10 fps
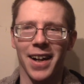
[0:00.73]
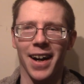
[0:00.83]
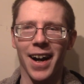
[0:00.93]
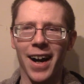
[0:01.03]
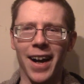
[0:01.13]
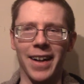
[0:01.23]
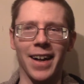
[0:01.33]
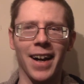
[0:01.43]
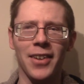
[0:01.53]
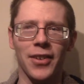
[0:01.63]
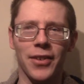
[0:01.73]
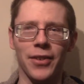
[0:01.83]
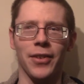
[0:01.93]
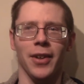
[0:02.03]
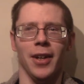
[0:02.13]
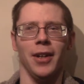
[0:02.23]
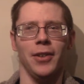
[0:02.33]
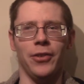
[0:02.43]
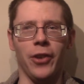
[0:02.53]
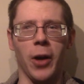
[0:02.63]
Hi guys, this is
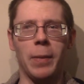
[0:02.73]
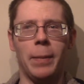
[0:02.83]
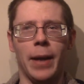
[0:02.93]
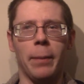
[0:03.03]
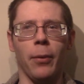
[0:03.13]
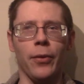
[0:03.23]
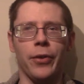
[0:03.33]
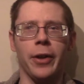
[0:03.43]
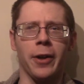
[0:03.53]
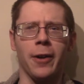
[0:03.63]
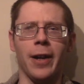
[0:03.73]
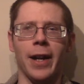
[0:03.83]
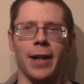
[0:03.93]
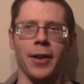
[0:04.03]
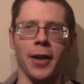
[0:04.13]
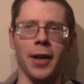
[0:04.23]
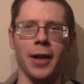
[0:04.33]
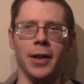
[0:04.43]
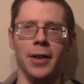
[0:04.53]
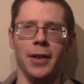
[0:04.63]
Jeremy Peoples here, and
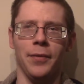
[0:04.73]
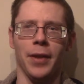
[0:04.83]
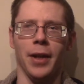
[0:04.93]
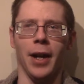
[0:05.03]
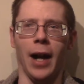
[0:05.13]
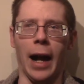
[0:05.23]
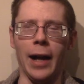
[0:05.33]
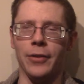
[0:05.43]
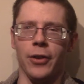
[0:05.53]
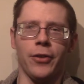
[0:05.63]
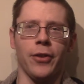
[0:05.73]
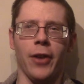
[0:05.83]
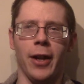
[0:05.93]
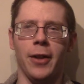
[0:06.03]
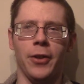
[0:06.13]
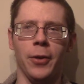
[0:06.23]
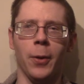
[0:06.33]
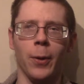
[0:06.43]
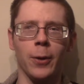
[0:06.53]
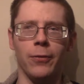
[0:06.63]
I just decided to
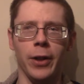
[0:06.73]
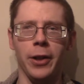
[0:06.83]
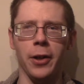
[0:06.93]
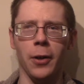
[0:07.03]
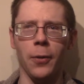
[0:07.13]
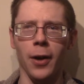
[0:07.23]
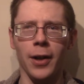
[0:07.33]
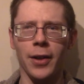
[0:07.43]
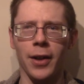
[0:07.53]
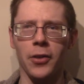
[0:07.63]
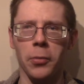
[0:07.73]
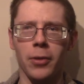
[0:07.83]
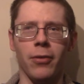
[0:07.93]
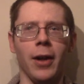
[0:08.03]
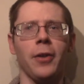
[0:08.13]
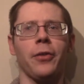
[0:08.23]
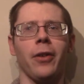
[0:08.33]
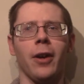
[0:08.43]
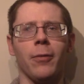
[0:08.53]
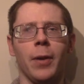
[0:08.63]
do a little video on some advice
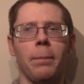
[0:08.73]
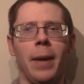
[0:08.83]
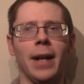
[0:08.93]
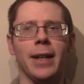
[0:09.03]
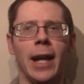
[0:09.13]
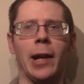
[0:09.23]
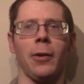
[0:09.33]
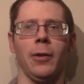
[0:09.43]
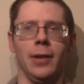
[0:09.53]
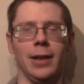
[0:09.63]
with pet care.